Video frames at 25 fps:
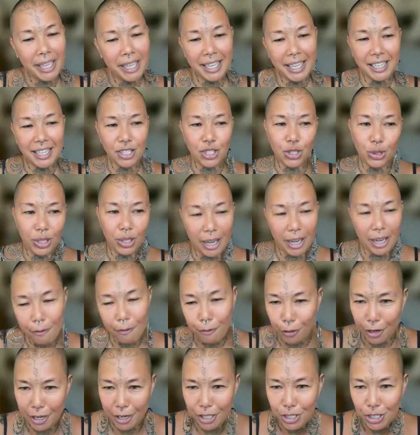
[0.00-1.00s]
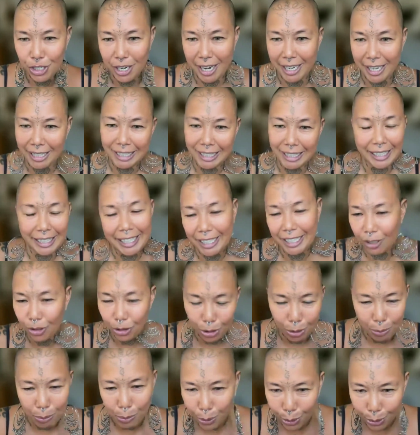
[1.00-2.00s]
I'm here to leverage and
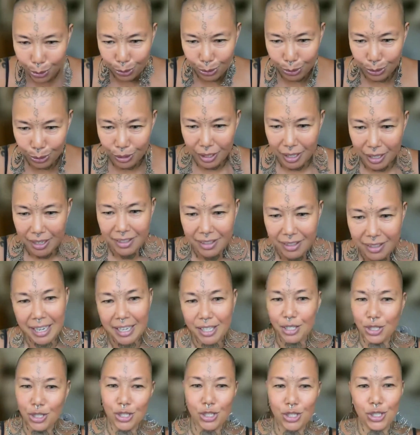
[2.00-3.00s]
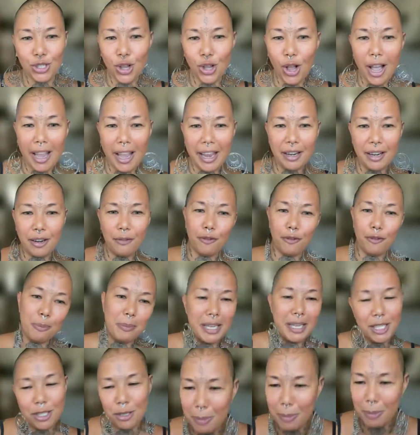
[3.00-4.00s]
lean on a model that is designed
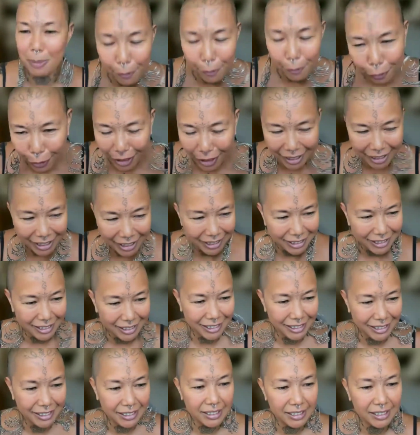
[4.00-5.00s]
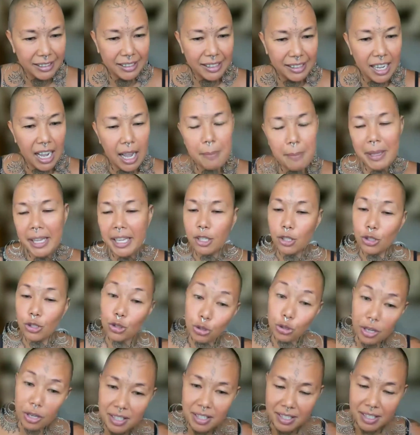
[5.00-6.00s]
for me to be free. I'm here
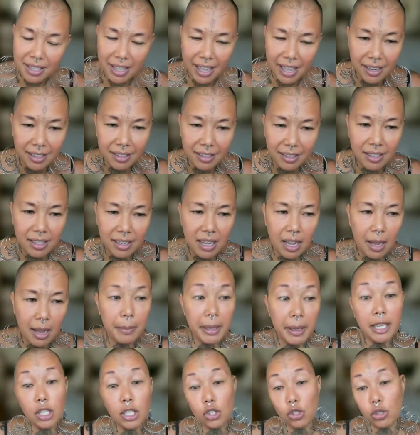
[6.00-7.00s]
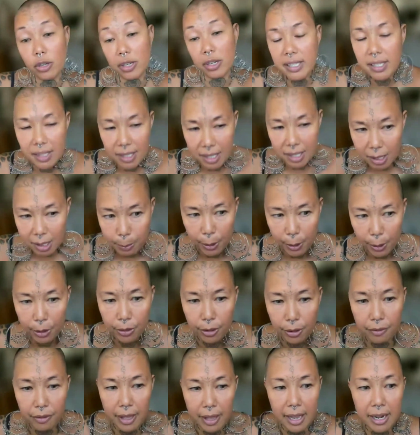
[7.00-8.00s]
to trust that. I'm here to trust the
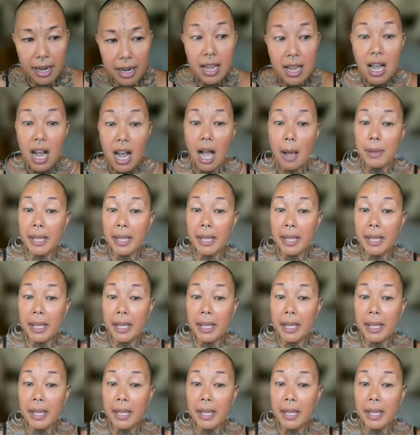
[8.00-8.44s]
spirit of that.